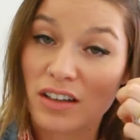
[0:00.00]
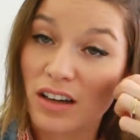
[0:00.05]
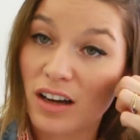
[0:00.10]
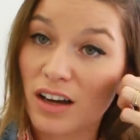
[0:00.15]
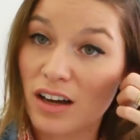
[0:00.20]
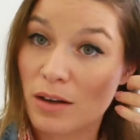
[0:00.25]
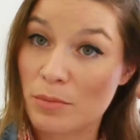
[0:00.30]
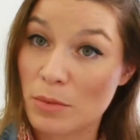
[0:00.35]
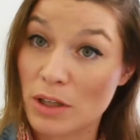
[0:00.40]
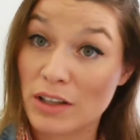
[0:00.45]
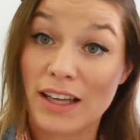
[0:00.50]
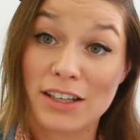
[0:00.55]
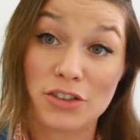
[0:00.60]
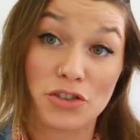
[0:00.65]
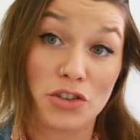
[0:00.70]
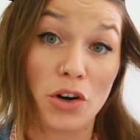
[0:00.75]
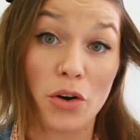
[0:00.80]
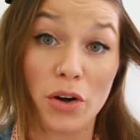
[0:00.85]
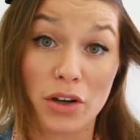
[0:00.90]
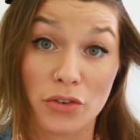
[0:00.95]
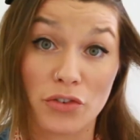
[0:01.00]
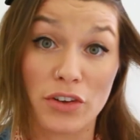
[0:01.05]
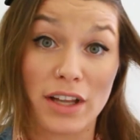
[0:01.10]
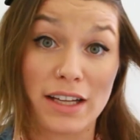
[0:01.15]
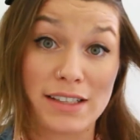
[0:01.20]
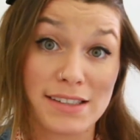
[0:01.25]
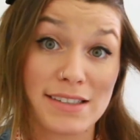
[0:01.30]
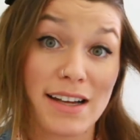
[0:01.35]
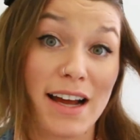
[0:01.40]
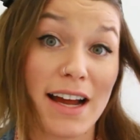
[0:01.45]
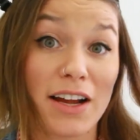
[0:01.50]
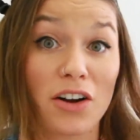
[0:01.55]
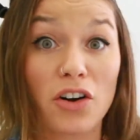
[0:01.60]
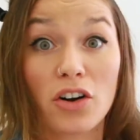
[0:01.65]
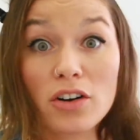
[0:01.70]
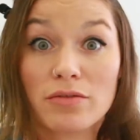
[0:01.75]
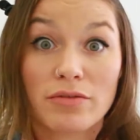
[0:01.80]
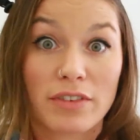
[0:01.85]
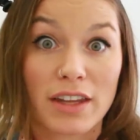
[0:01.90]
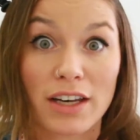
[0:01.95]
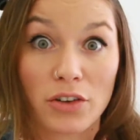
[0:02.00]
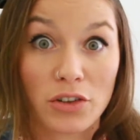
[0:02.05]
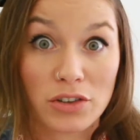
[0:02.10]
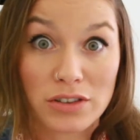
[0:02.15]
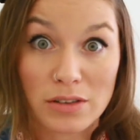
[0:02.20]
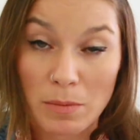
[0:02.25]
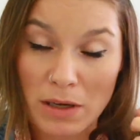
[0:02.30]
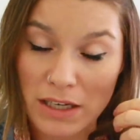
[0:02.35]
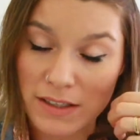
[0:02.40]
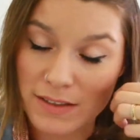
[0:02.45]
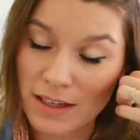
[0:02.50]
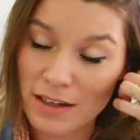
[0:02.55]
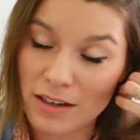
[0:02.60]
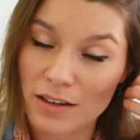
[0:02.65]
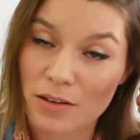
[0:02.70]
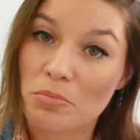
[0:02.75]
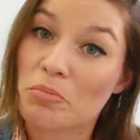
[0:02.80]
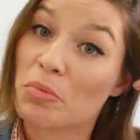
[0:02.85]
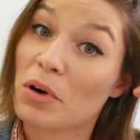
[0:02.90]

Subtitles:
Unless you're going for that style, then it looks amazing.